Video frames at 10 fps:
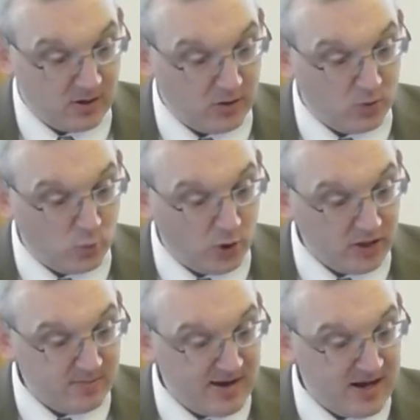The
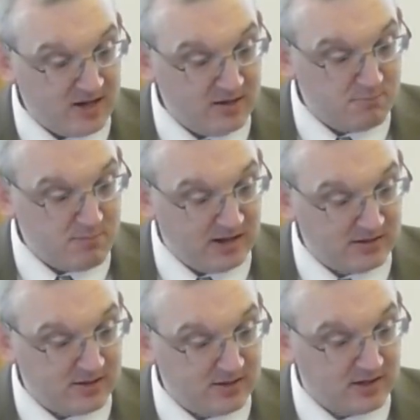workman
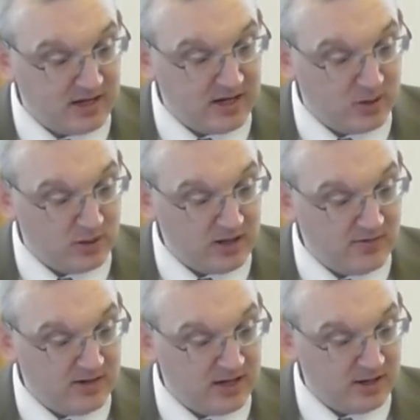melteth a
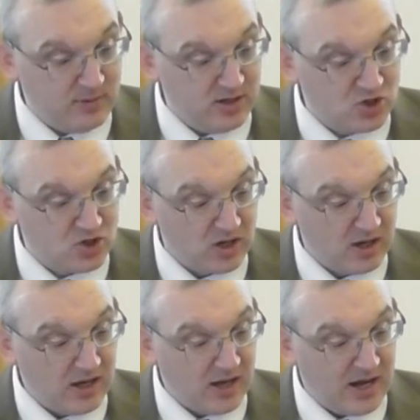graven image,
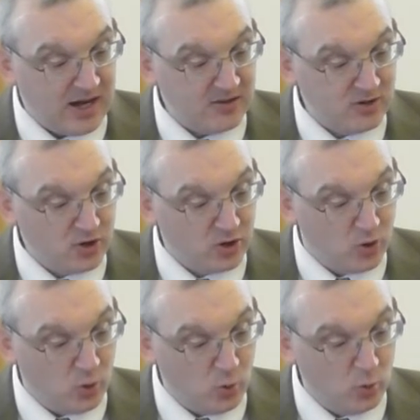and the
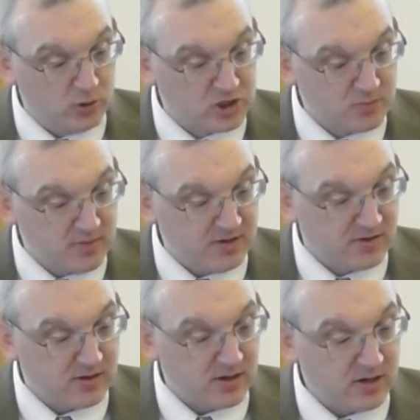
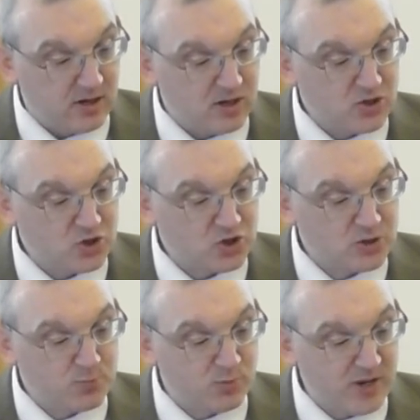goldsmith
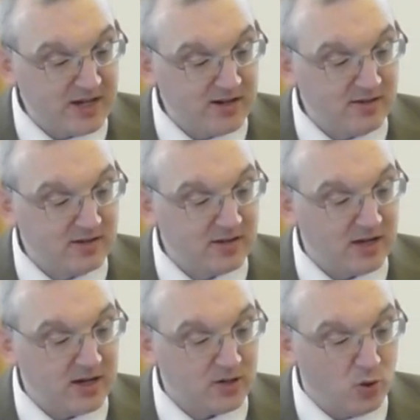
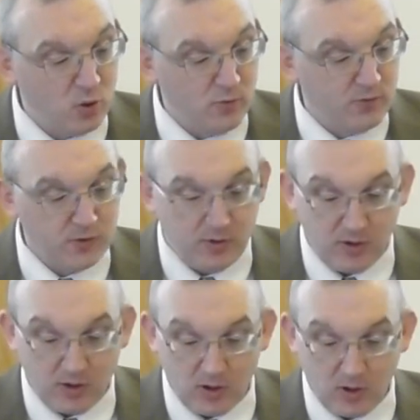spreadeth it
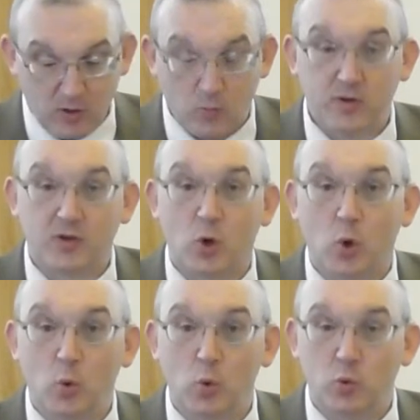over with
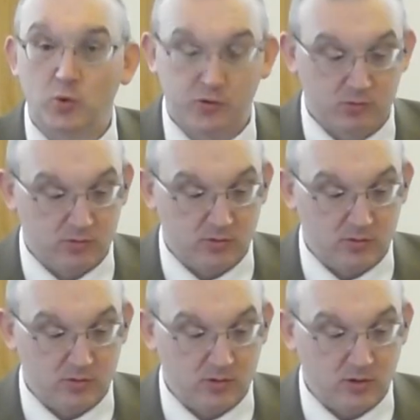gold.
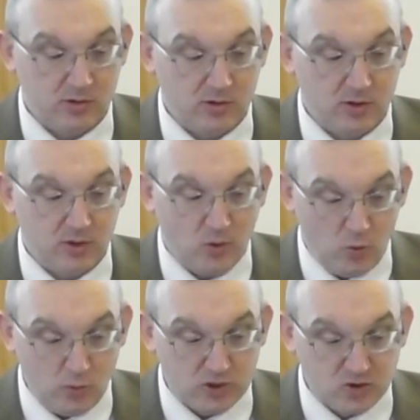The
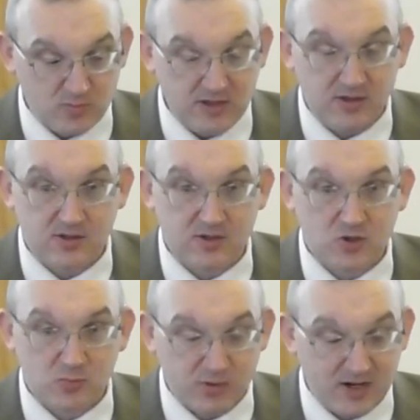goldsmith
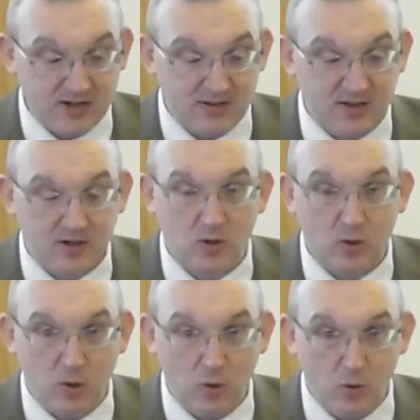spreadeth it
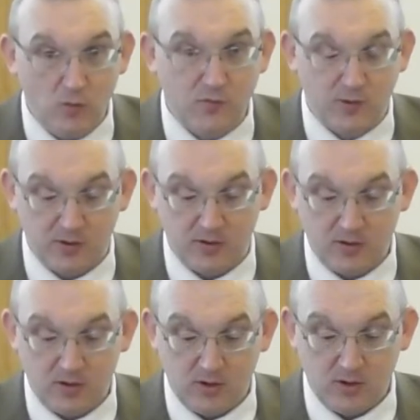over
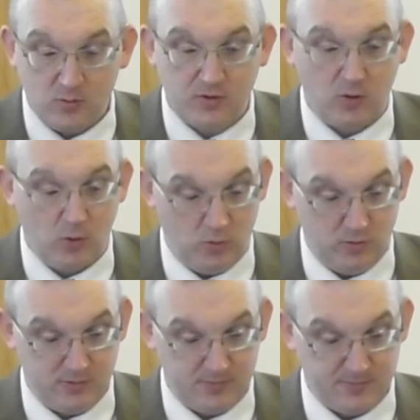with gold.